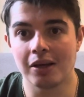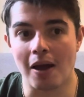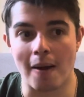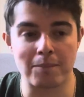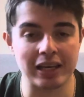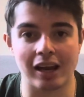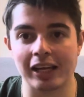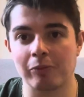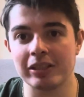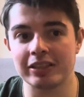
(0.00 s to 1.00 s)
A bit
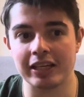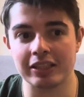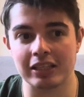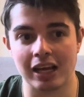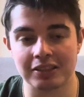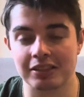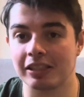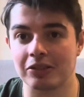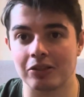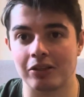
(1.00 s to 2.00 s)
like we did last
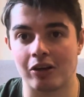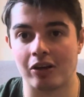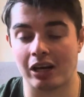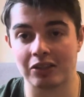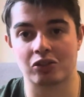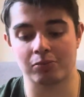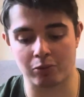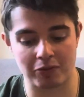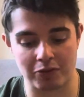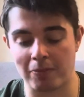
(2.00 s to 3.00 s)
summer
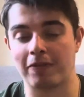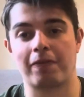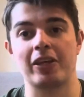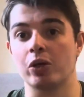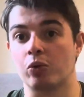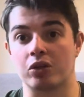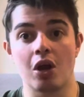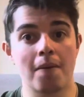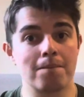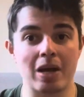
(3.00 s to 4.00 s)
with the midfield.
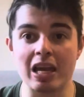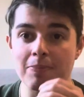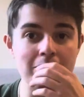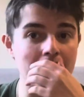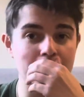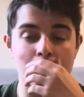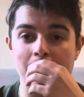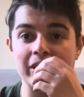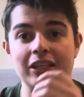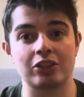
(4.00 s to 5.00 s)
Maybe that's what
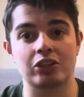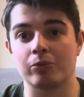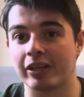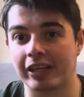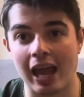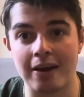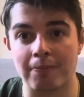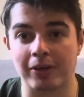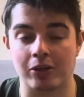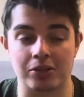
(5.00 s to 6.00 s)
we need to do again,
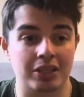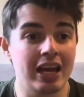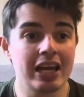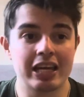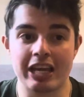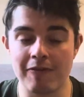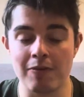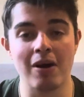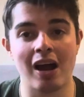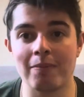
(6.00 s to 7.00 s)
because even
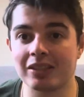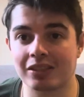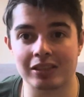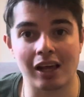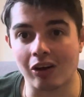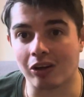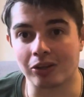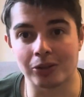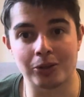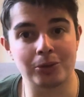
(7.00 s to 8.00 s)
Mohamed Salah,
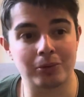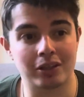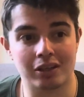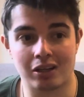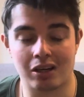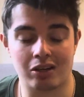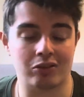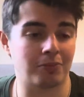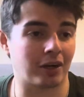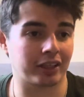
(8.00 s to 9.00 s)
who, oh
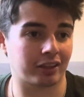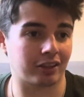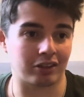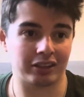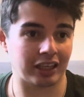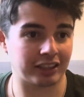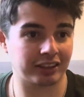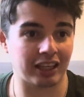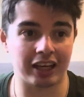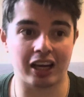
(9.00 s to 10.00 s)
my God, like
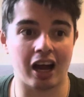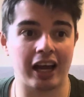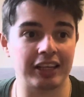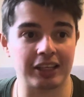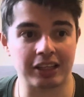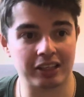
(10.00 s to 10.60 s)
that guy